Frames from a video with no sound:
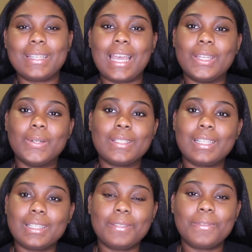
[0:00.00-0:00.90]
but I know it's
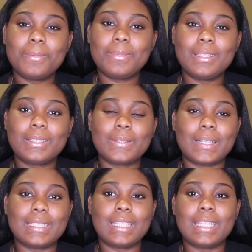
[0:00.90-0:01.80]
healthy for me, so
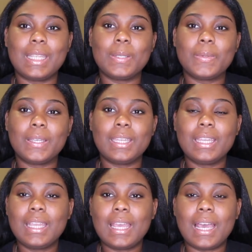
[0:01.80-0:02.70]
I take it
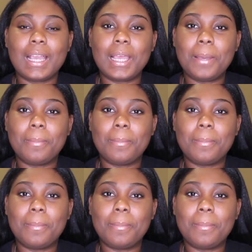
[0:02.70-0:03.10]
anyway. I got